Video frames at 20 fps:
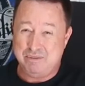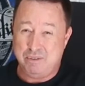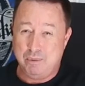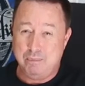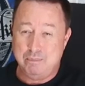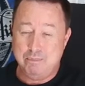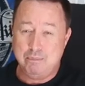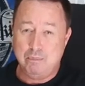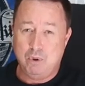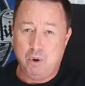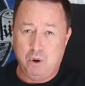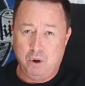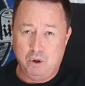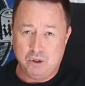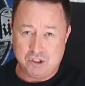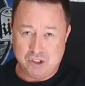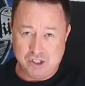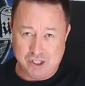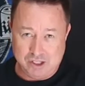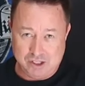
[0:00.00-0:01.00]
even
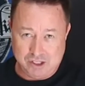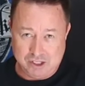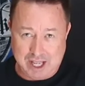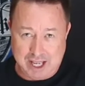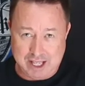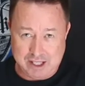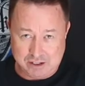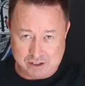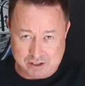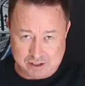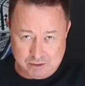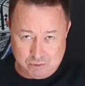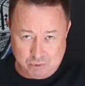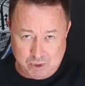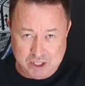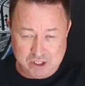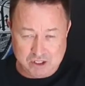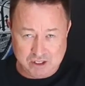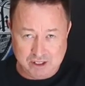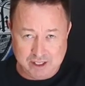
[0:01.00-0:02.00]
more success
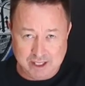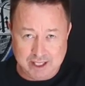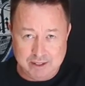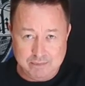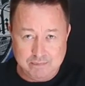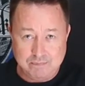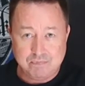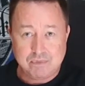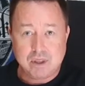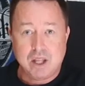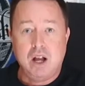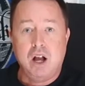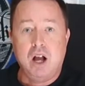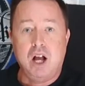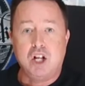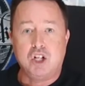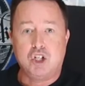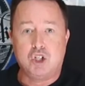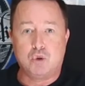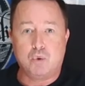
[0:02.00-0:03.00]
recently,
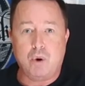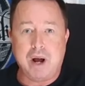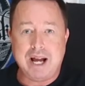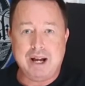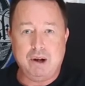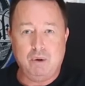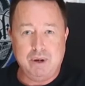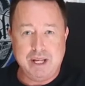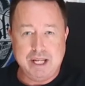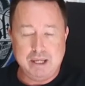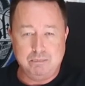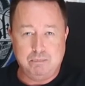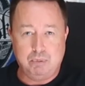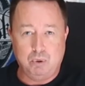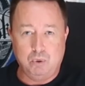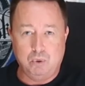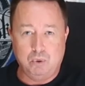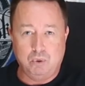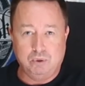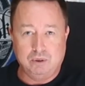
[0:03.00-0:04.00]
Drowning
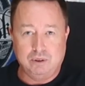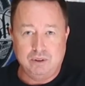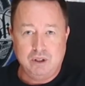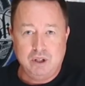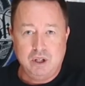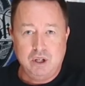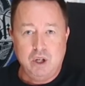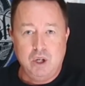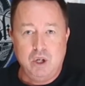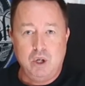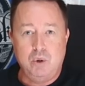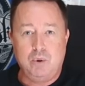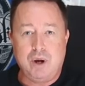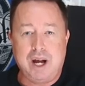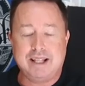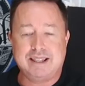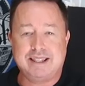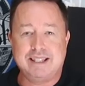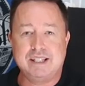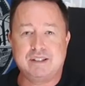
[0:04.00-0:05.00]
Pool, who
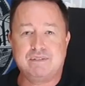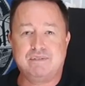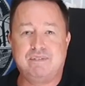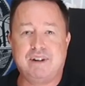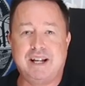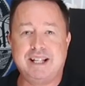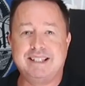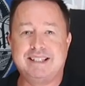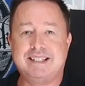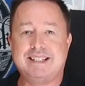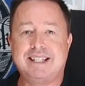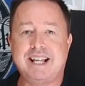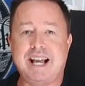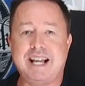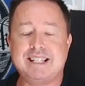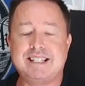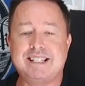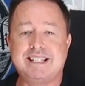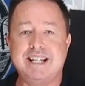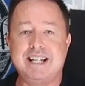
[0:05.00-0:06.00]
have this
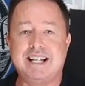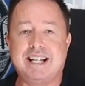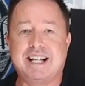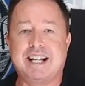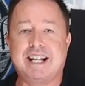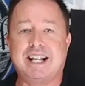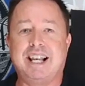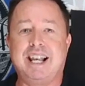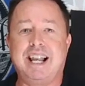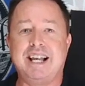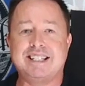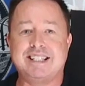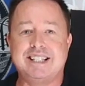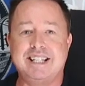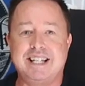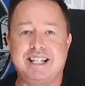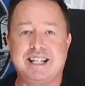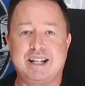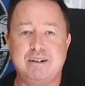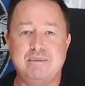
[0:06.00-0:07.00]
fantastic
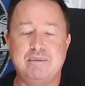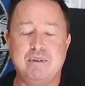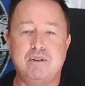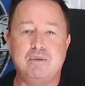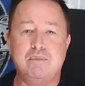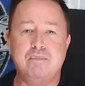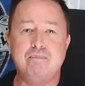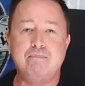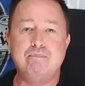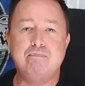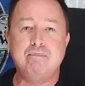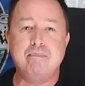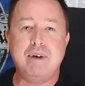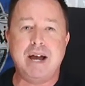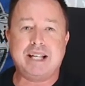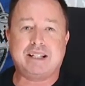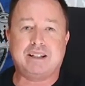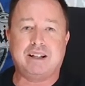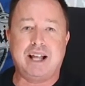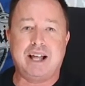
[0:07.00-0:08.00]
classic
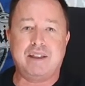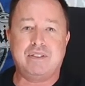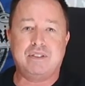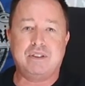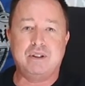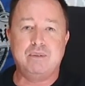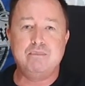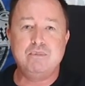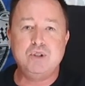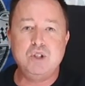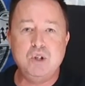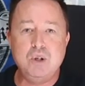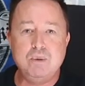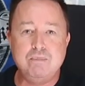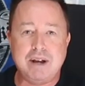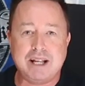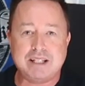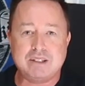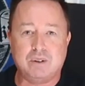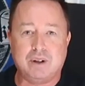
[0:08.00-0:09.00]
metal anthem, new
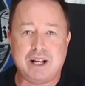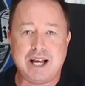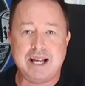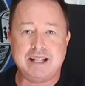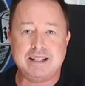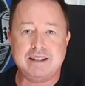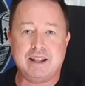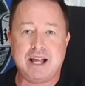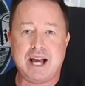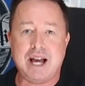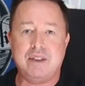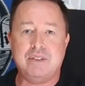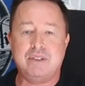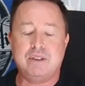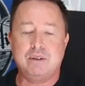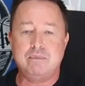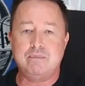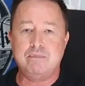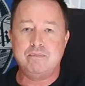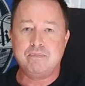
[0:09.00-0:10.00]
metal
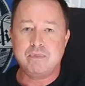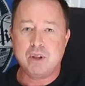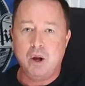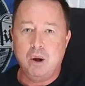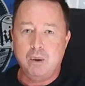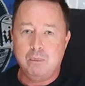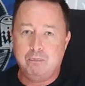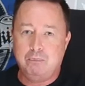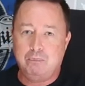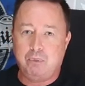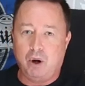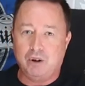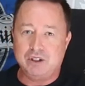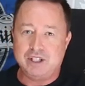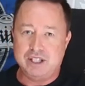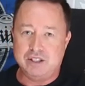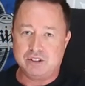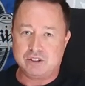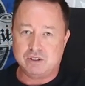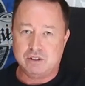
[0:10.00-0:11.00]
anthem,
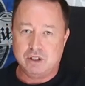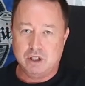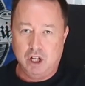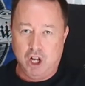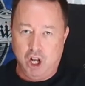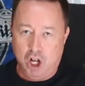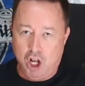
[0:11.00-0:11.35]
Bodies.